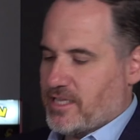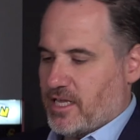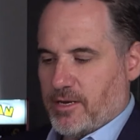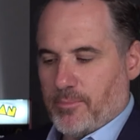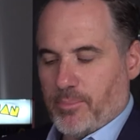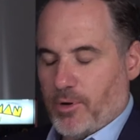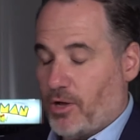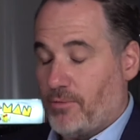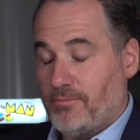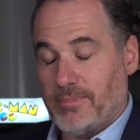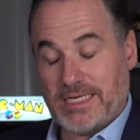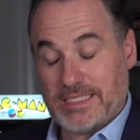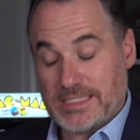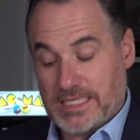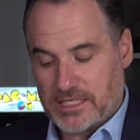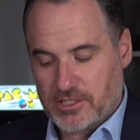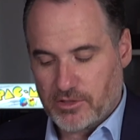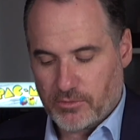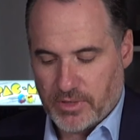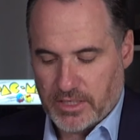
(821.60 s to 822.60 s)
Thunderbolt
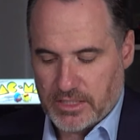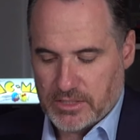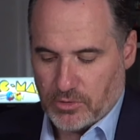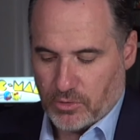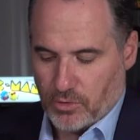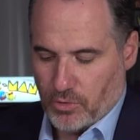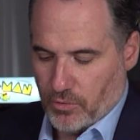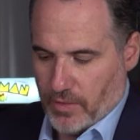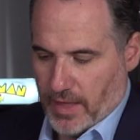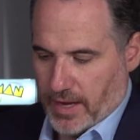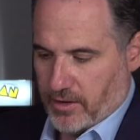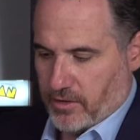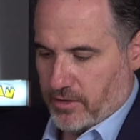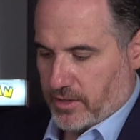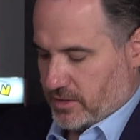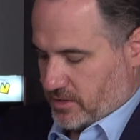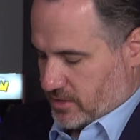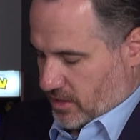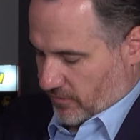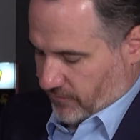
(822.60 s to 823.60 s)
accessories, all that kind
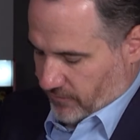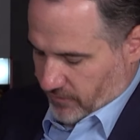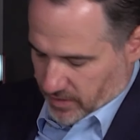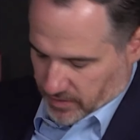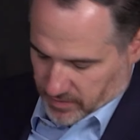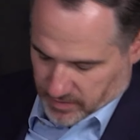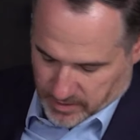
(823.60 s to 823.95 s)
of stuff. And